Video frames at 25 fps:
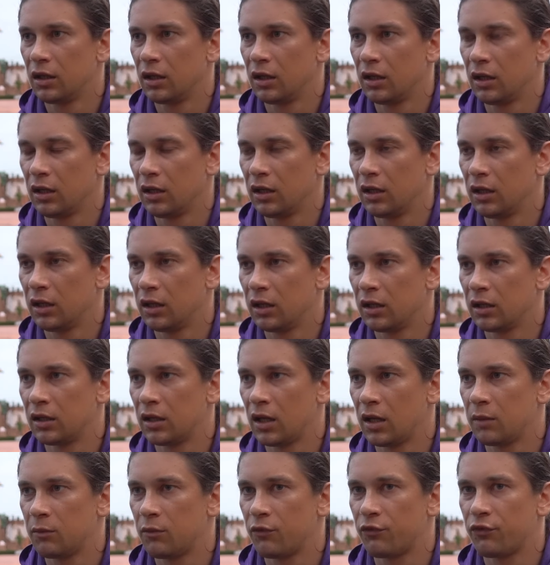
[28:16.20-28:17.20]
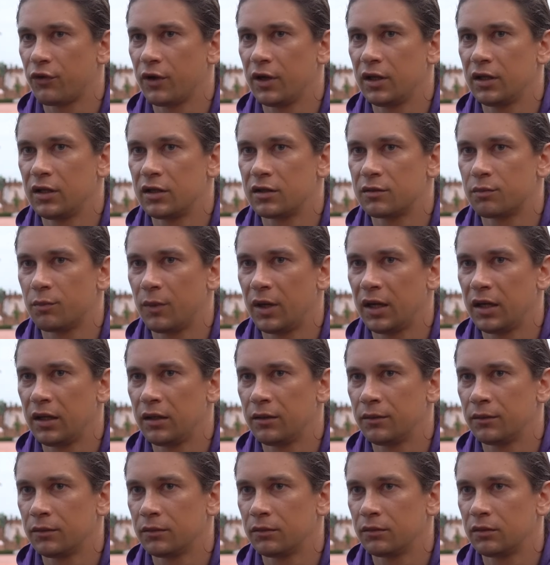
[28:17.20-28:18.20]
and I'm afraid it
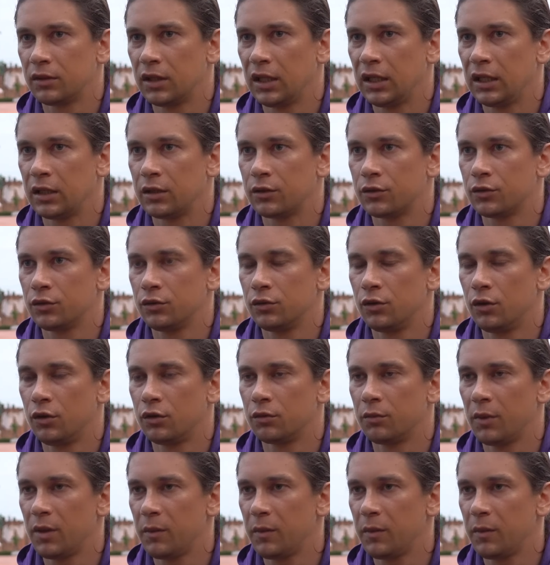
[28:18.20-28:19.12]
might take too long.